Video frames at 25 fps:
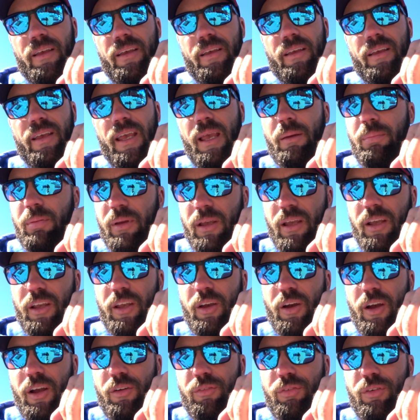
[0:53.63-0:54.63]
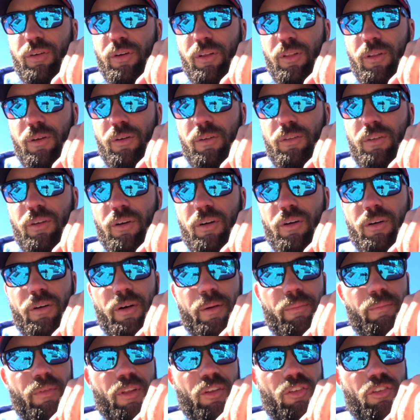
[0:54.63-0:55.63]
keeping it going for a long
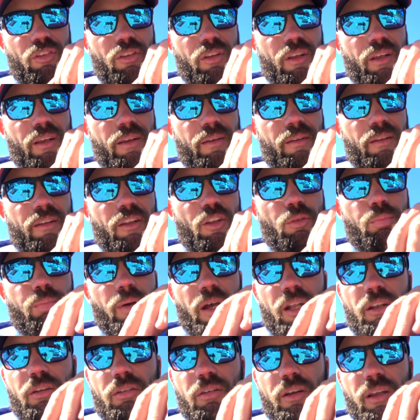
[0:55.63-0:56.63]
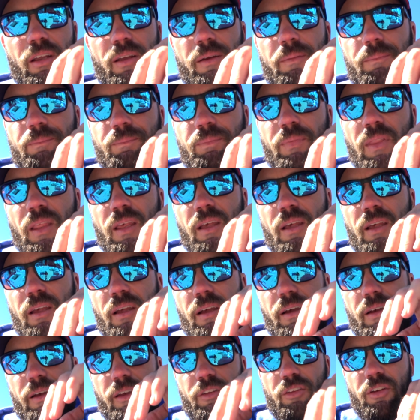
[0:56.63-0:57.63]
time. This battery
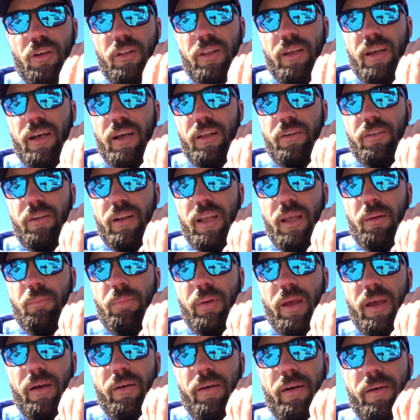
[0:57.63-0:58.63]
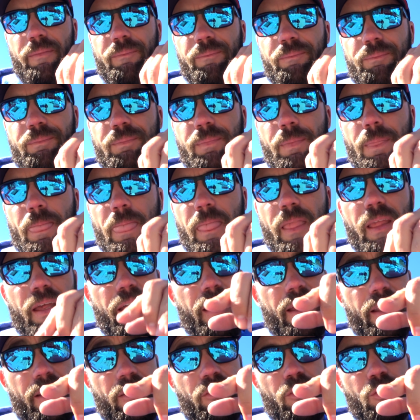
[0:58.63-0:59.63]
is only 100 amp hour.
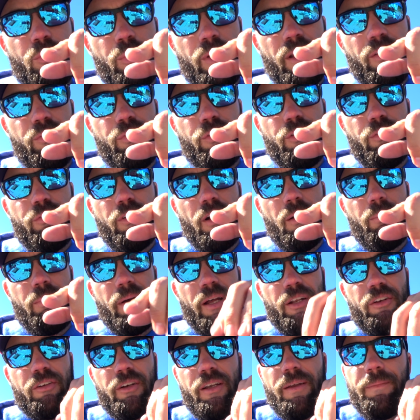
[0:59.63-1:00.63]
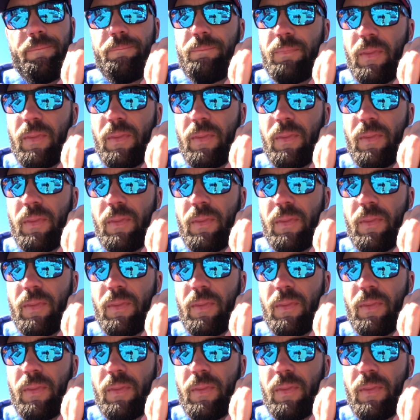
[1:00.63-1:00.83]
It is a 24 volt battery.